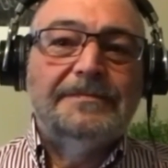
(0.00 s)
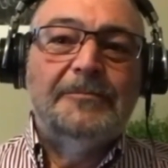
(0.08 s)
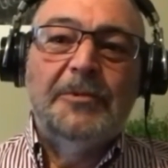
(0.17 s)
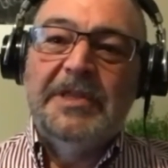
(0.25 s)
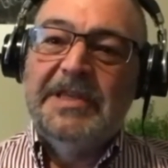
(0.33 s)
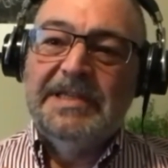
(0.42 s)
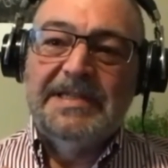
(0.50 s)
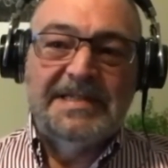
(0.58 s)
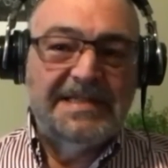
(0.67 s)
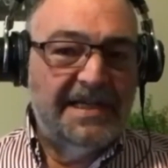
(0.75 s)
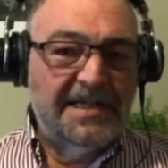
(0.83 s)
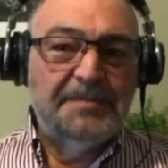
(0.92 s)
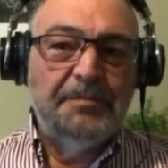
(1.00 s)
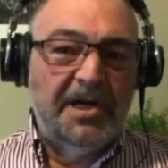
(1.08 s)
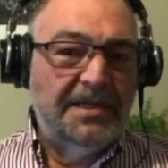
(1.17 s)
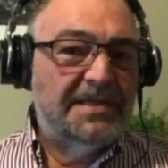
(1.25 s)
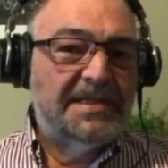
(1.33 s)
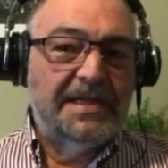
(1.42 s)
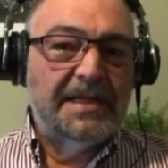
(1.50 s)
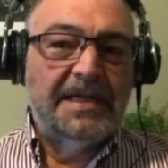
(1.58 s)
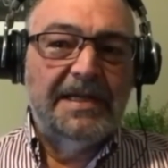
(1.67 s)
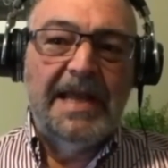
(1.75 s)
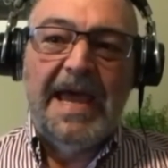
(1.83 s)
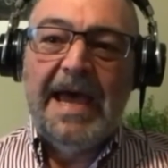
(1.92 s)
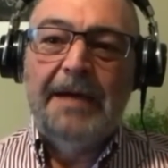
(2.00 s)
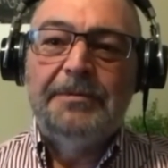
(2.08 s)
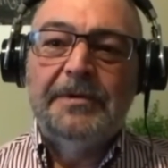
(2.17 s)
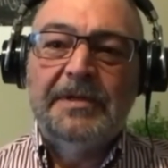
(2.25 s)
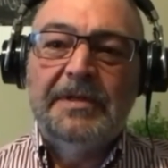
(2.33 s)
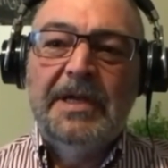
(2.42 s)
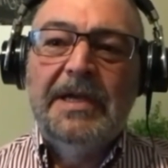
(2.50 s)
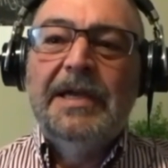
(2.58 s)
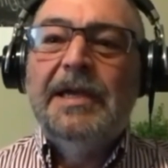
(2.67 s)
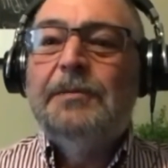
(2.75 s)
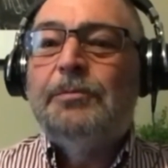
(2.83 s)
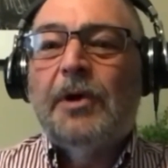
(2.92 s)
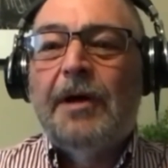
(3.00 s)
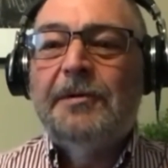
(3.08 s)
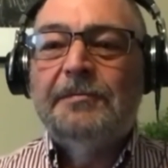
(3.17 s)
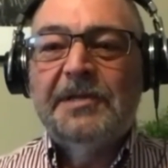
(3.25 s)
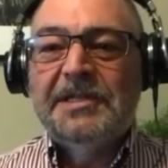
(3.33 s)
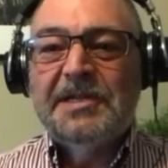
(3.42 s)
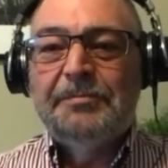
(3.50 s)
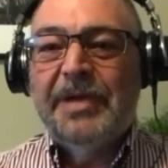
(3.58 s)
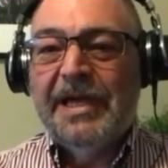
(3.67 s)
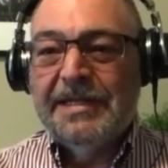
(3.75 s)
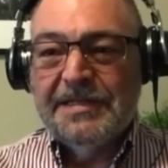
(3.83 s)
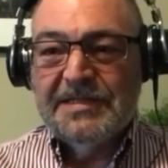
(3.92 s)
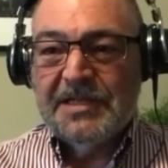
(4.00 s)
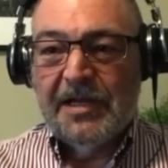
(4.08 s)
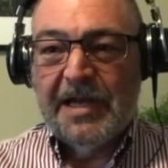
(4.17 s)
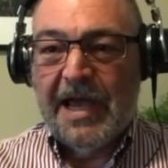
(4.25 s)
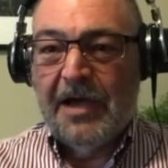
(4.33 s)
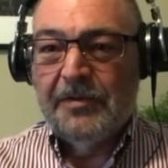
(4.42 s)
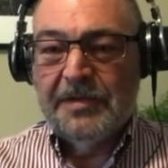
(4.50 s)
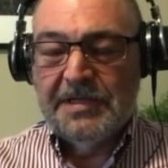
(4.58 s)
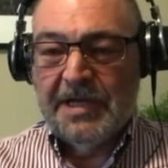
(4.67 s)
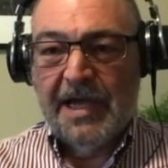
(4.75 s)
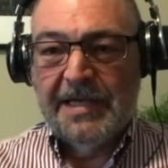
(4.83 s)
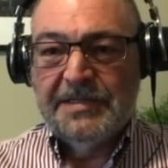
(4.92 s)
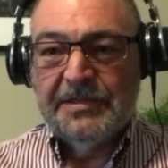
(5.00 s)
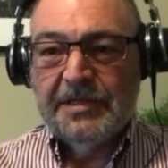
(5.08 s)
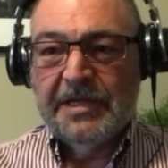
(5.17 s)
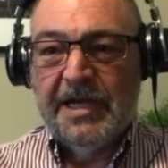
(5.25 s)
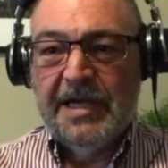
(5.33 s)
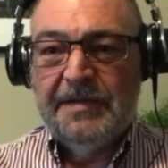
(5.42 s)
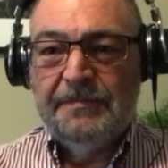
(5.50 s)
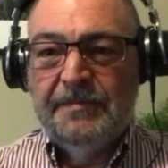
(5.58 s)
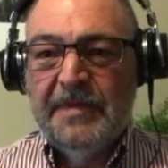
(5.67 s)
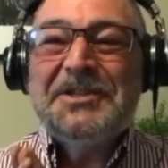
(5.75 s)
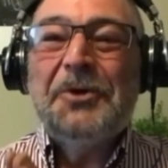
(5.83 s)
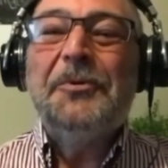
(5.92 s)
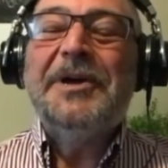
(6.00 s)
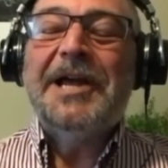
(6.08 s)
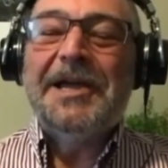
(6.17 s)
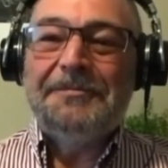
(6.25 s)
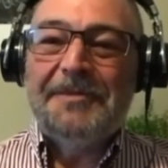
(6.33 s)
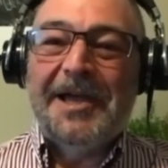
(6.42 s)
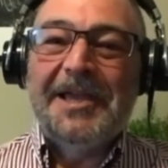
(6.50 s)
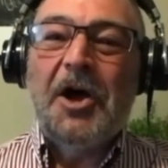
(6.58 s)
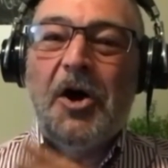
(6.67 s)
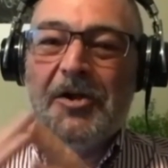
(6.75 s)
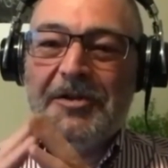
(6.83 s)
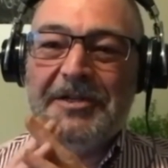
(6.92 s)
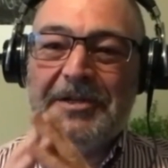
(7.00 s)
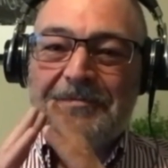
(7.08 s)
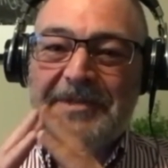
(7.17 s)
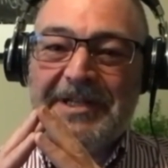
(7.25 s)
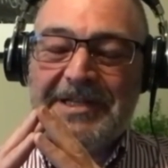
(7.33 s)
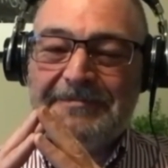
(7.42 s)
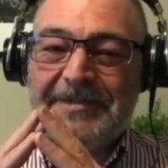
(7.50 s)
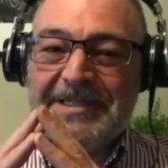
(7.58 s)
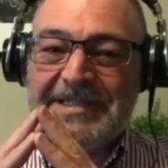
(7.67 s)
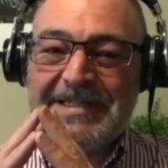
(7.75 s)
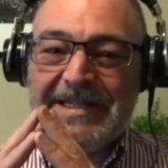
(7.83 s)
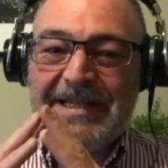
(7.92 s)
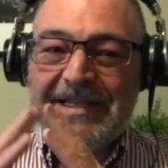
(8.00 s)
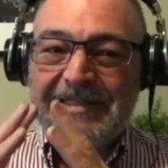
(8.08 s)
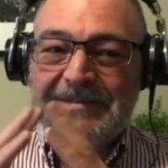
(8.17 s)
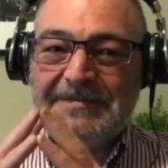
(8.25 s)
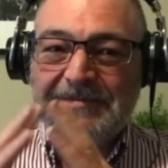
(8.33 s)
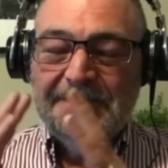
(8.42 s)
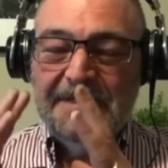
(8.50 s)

within six months it can happen. It probably depends on how the dies are cut. So when I, I called him and I, I said, hey,